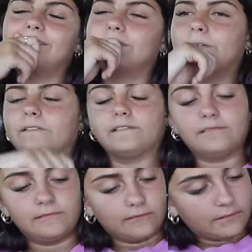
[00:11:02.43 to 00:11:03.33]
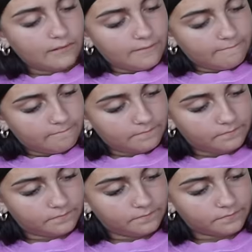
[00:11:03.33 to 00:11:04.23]

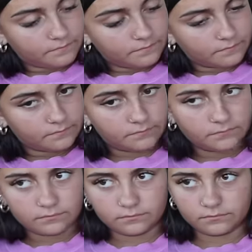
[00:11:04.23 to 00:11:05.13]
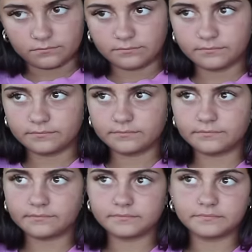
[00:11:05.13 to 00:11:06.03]

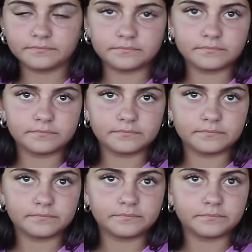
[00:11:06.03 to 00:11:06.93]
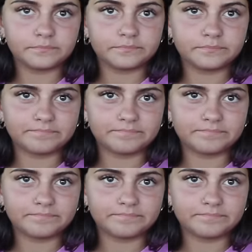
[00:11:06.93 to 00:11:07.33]
The person shown says nothing.